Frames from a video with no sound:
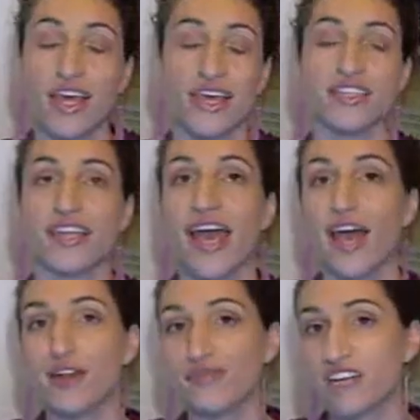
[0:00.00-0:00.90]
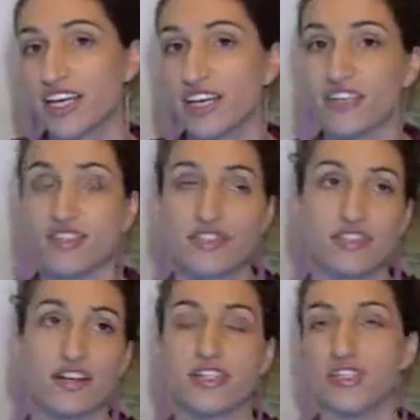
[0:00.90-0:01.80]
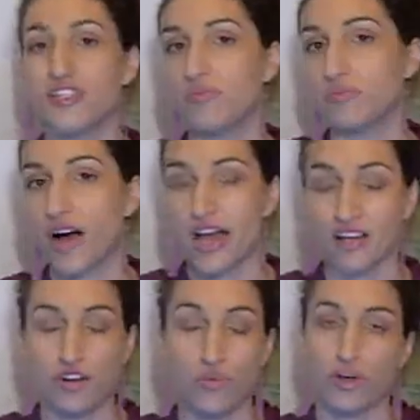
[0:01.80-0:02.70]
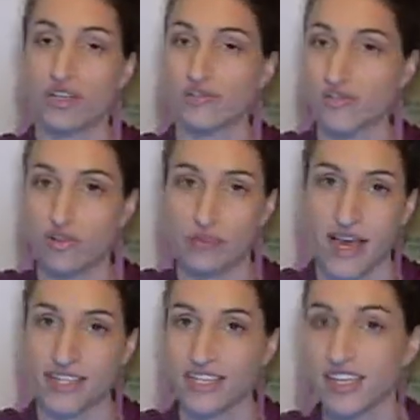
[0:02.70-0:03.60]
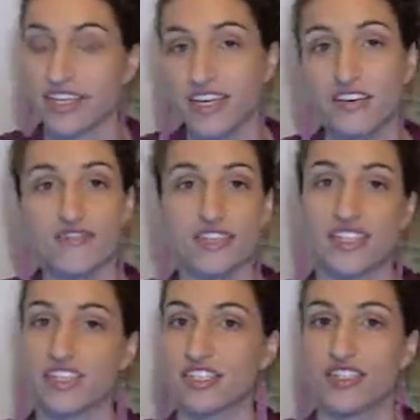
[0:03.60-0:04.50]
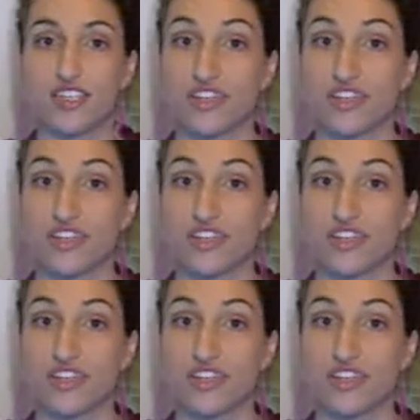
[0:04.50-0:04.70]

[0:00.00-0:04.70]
gets head over heels, starts, buying her wonderful romantic gifts and just,